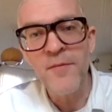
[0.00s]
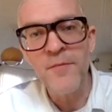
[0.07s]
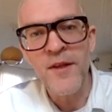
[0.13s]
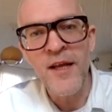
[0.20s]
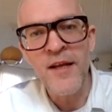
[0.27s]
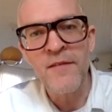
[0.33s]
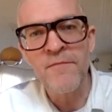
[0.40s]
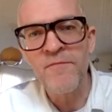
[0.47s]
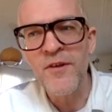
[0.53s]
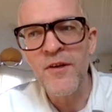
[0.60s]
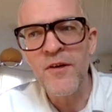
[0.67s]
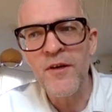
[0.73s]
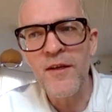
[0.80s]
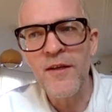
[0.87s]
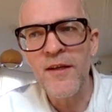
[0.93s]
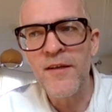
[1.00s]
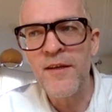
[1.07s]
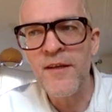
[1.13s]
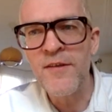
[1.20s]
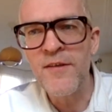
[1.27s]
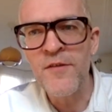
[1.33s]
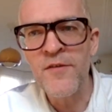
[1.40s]
but then
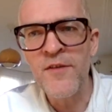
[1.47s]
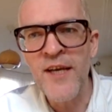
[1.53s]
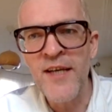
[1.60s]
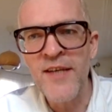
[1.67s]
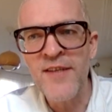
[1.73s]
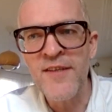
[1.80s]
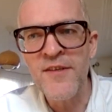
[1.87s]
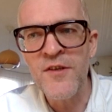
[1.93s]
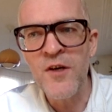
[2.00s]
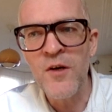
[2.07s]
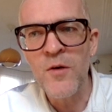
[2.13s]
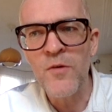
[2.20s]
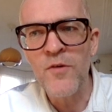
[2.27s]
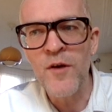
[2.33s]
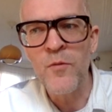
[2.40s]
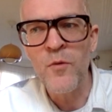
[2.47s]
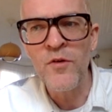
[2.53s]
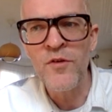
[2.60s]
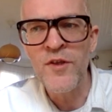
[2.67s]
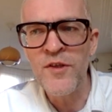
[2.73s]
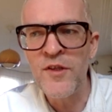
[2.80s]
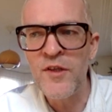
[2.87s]
it sort of takes its toll. So
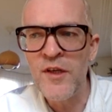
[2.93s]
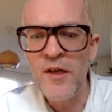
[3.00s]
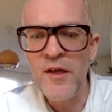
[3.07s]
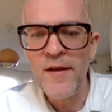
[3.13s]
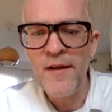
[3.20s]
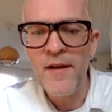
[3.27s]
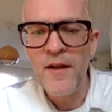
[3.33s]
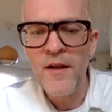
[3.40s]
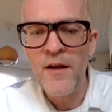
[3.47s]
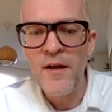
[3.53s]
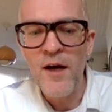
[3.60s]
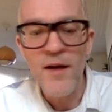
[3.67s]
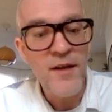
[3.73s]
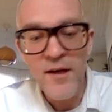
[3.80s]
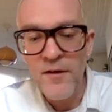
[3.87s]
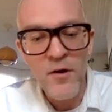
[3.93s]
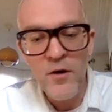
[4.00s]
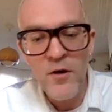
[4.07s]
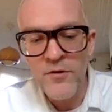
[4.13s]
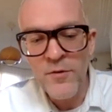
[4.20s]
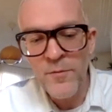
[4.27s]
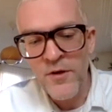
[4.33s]

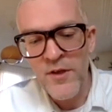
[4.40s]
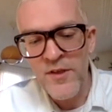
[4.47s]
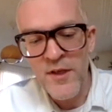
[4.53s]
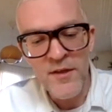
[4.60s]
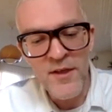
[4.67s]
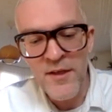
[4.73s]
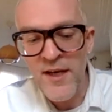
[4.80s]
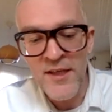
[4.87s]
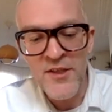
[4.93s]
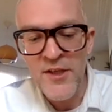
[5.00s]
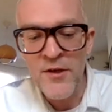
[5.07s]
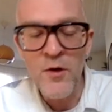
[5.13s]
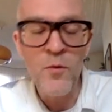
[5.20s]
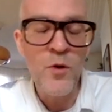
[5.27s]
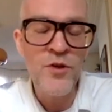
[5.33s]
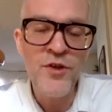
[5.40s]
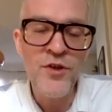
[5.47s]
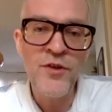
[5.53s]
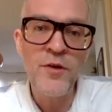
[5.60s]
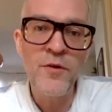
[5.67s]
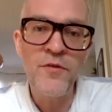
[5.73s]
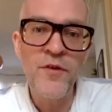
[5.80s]
to be honest, I didn't actually know what to
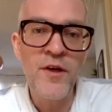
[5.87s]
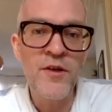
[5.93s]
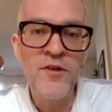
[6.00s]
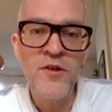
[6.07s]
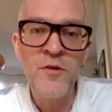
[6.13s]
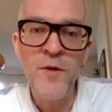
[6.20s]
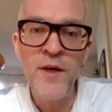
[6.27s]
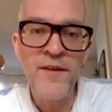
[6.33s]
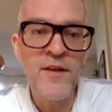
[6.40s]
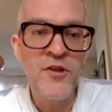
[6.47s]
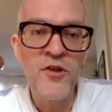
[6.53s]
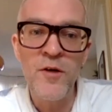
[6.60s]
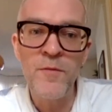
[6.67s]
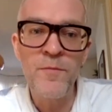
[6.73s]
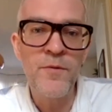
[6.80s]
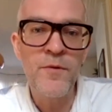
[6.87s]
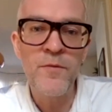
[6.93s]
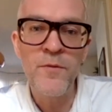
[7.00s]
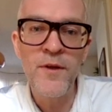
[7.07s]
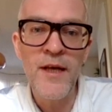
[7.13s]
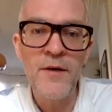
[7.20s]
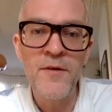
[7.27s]
do, so I just quit the job
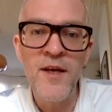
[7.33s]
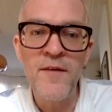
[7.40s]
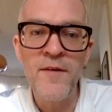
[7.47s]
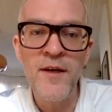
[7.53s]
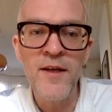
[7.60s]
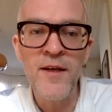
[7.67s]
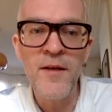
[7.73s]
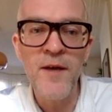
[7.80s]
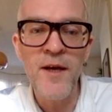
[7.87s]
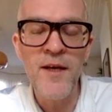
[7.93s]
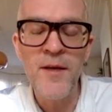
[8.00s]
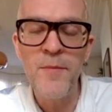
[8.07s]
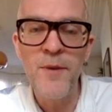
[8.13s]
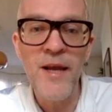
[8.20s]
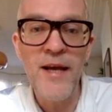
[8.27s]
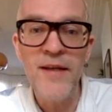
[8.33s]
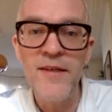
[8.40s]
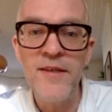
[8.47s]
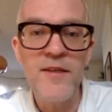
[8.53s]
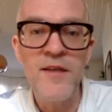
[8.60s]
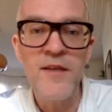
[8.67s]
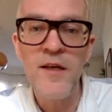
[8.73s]
without having any
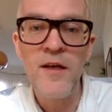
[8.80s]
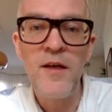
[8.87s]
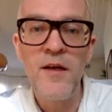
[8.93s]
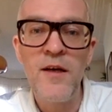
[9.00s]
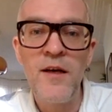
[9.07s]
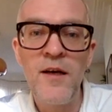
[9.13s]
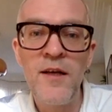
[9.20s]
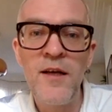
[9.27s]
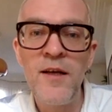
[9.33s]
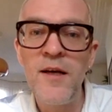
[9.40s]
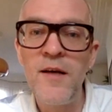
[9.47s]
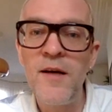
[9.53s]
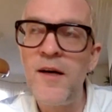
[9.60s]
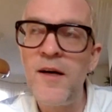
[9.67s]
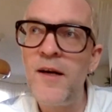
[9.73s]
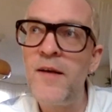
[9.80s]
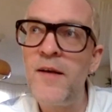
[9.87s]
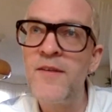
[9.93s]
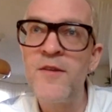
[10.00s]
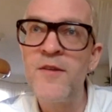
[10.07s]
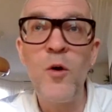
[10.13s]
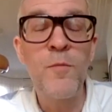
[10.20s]
plans, and then I
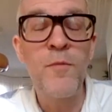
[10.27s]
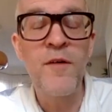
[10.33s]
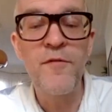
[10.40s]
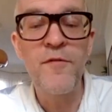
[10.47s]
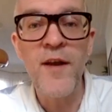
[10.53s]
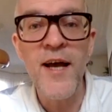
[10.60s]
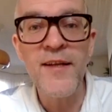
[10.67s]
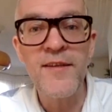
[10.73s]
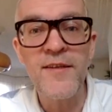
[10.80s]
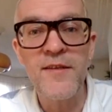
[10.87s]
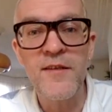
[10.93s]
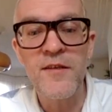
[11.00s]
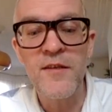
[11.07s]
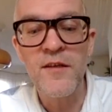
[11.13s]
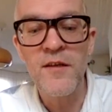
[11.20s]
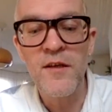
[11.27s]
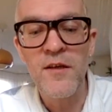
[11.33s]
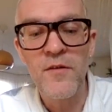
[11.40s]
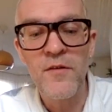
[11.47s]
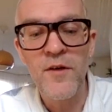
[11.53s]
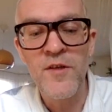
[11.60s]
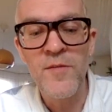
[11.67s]
sold my flat.
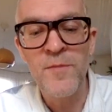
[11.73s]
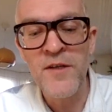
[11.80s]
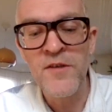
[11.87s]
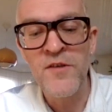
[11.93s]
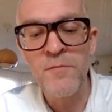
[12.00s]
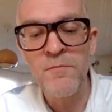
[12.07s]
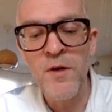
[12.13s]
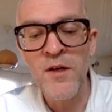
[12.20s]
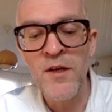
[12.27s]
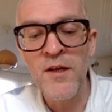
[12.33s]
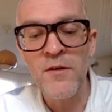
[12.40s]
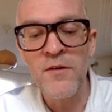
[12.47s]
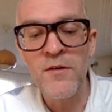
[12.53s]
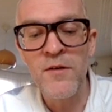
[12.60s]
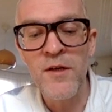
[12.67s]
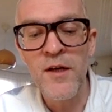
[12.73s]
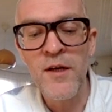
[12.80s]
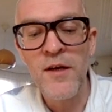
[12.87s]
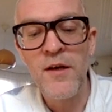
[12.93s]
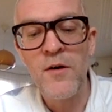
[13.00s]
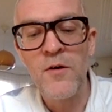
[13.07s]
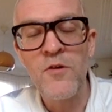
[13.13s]
So I spent some money on
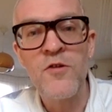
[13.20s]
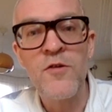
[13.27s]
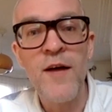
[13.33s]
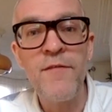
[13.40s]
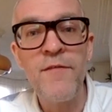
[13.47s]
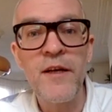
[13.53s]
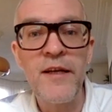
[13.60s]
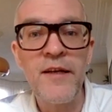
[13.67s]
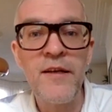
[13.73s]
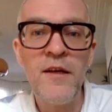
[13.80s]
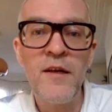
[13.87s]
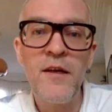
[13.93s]
traveling,